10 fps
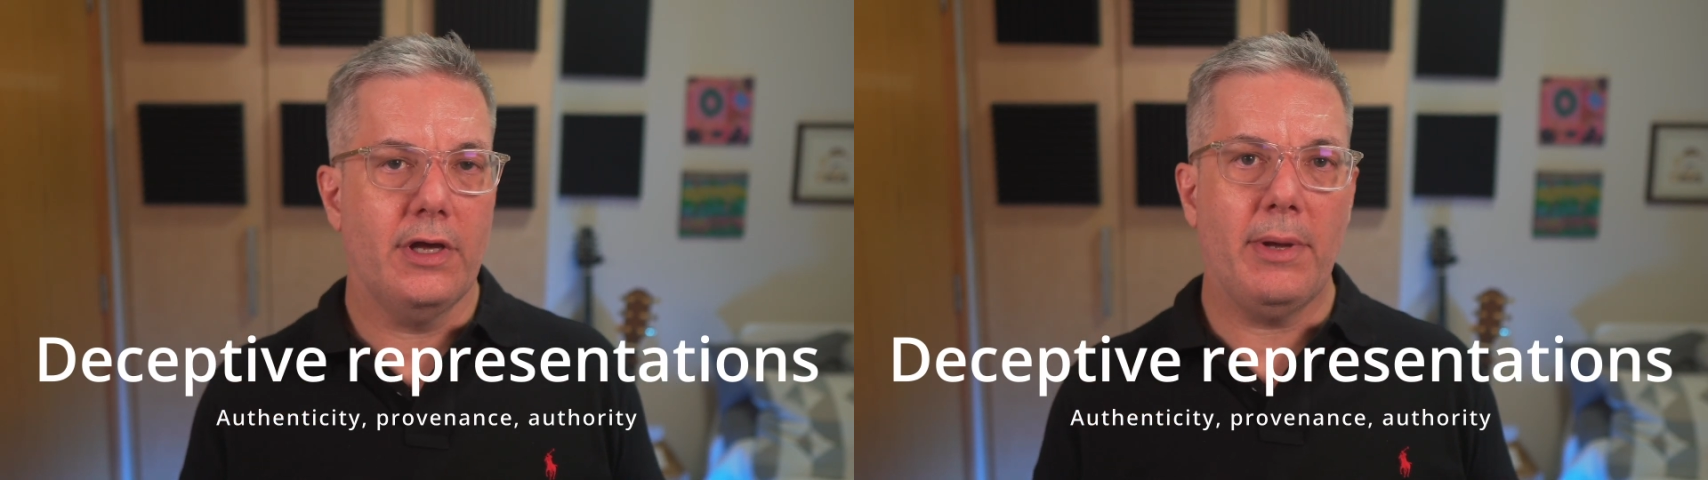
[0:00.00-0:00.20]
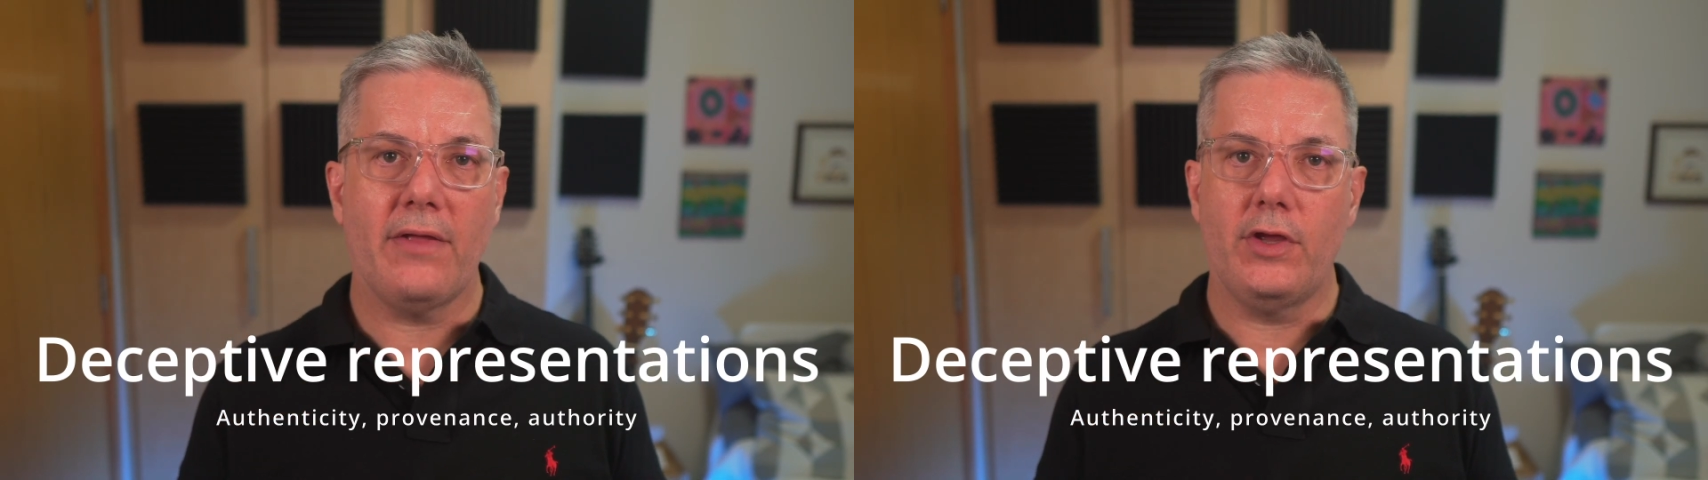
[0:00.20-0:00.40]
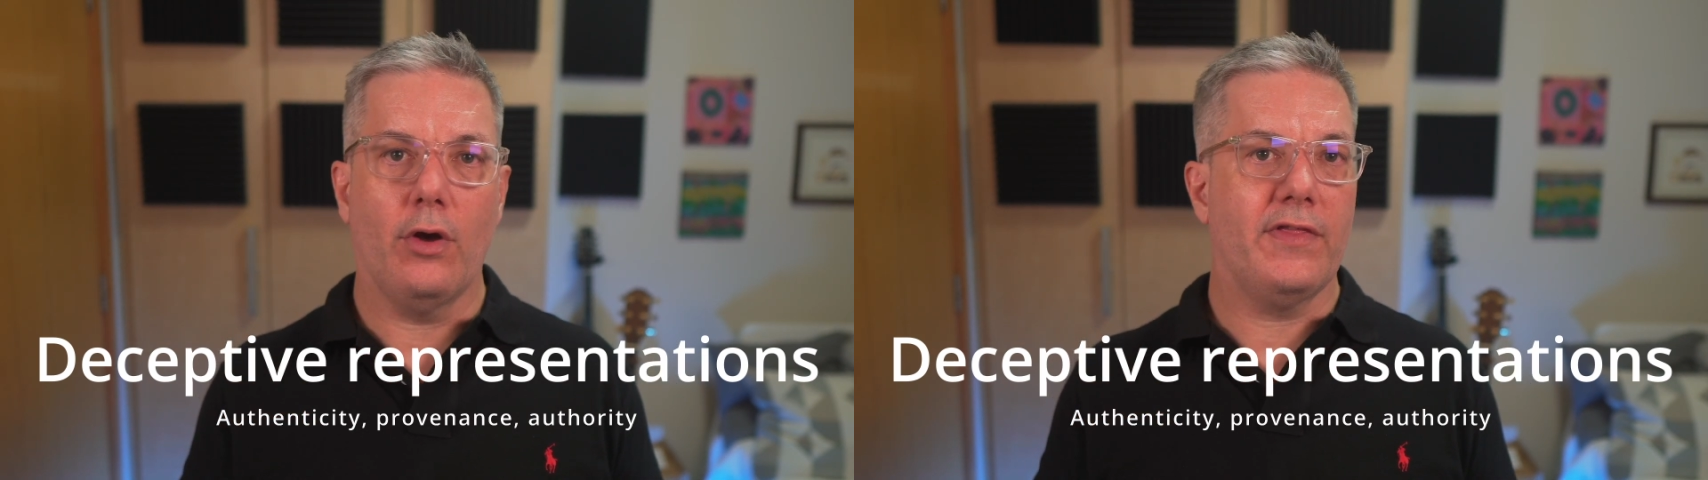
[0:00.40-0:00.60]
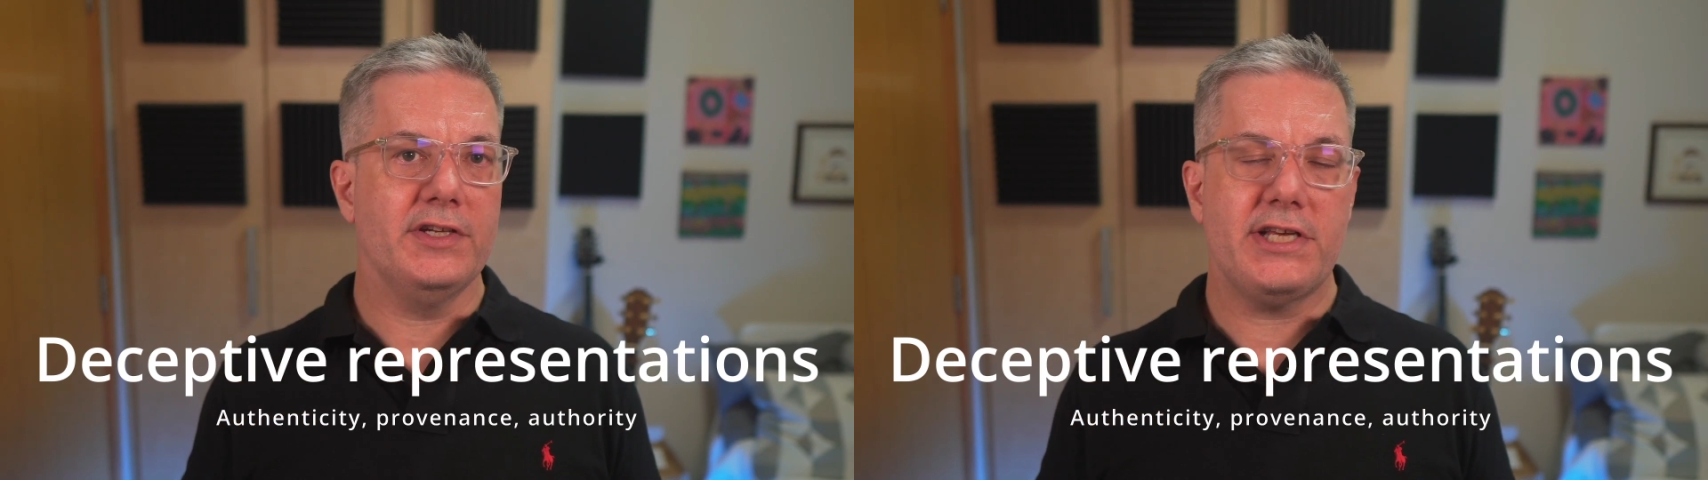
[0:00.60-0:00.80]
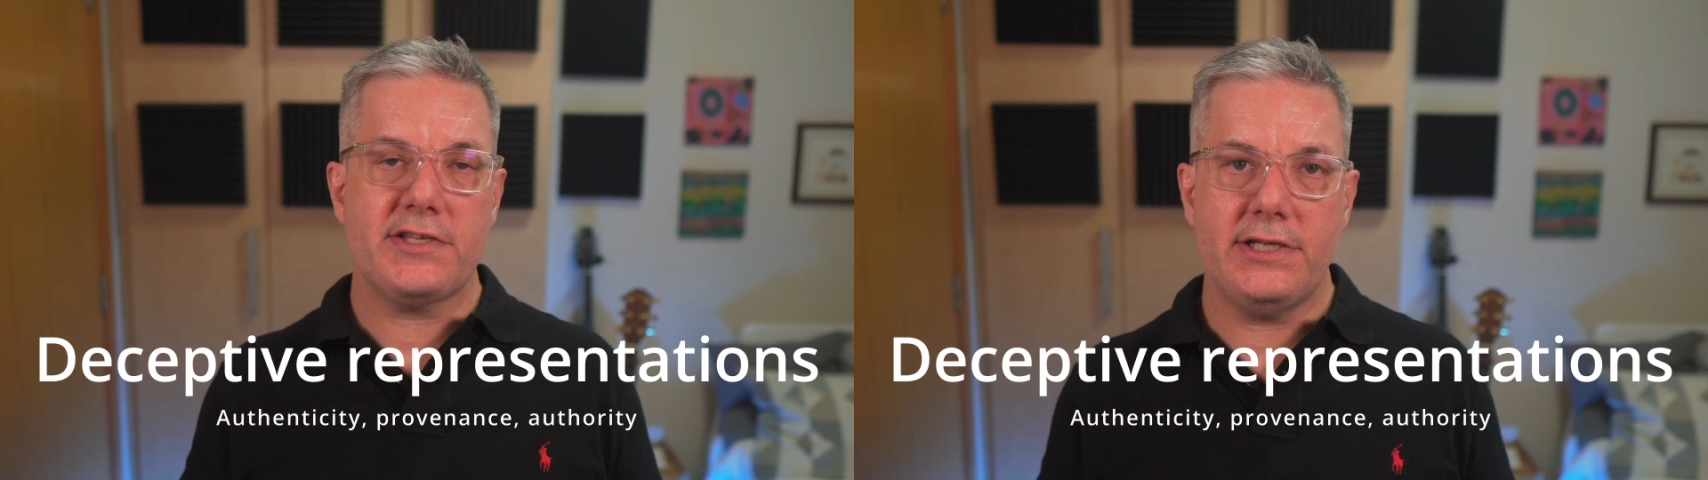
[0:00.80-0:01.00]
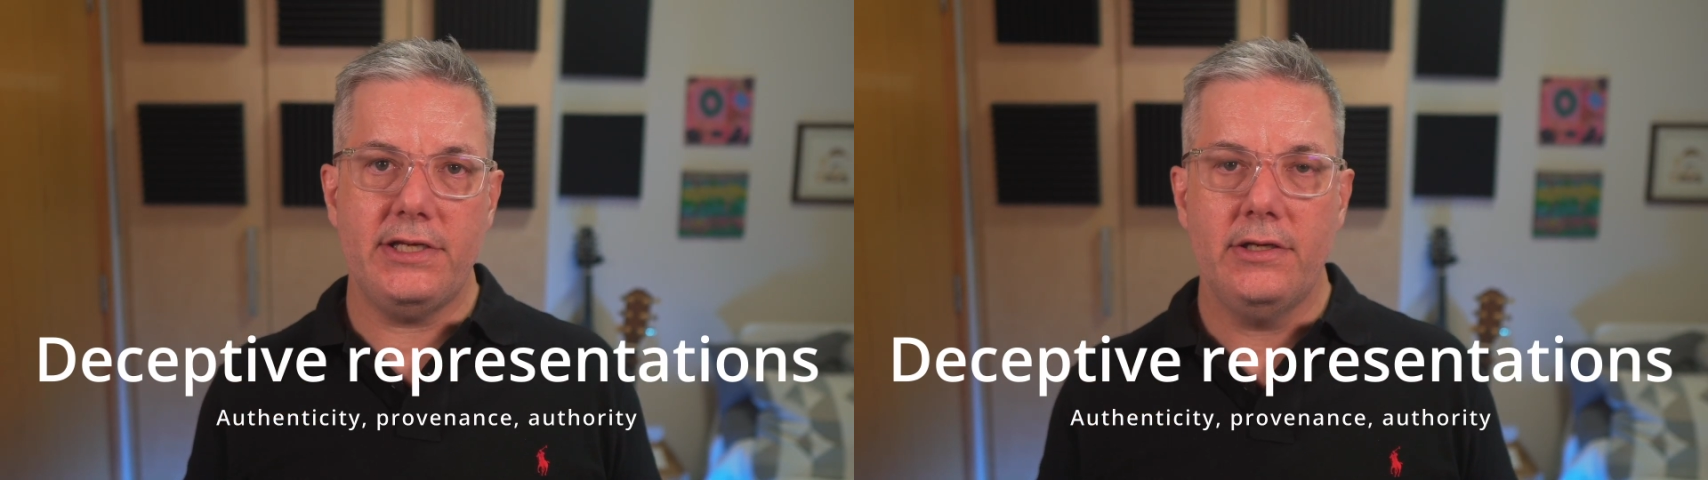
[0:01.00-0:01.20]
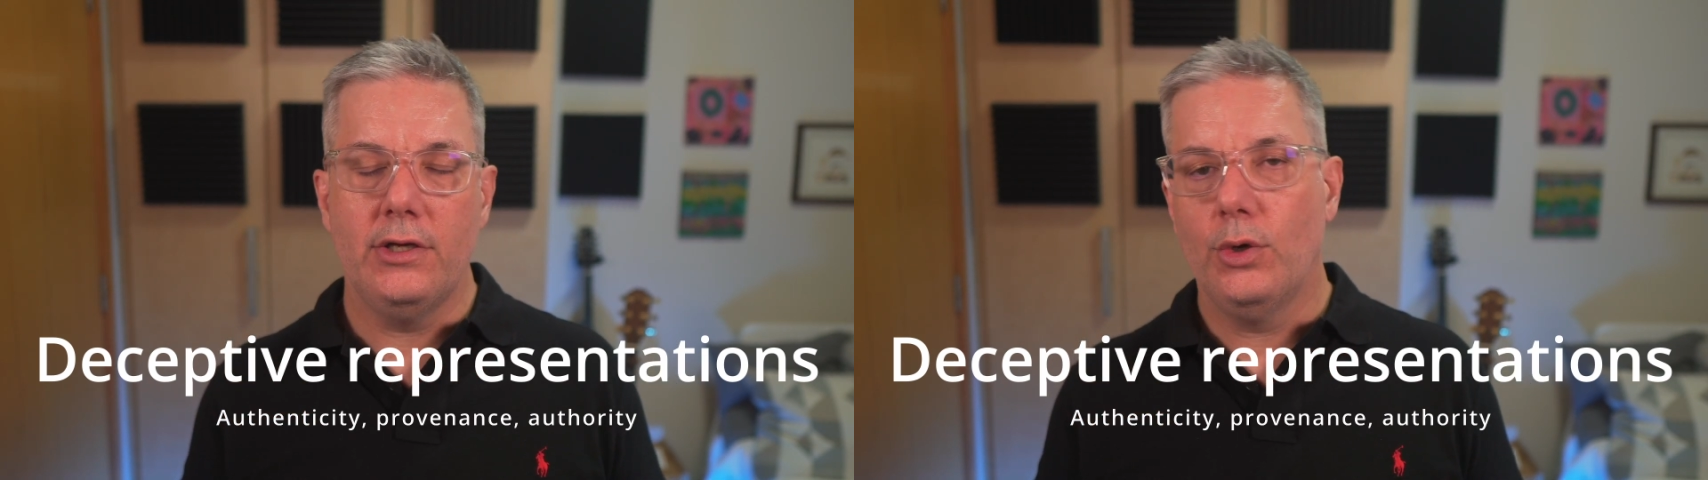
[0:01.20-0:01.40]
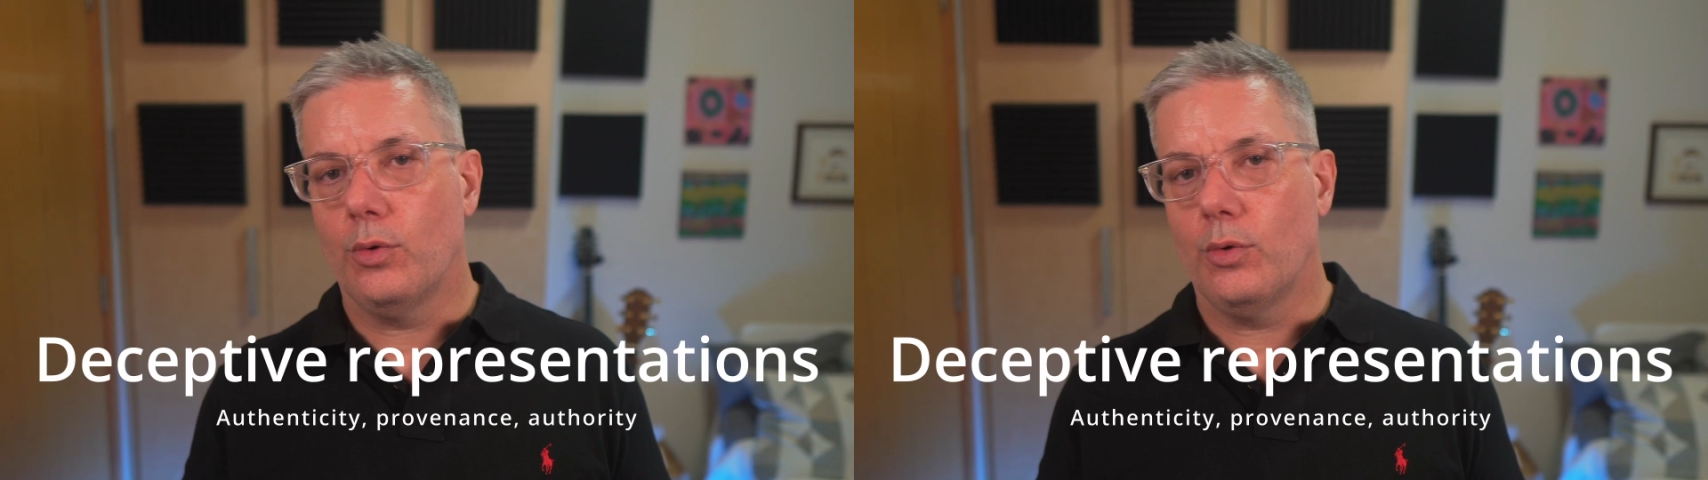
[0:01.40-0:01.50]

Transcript: about the authenticity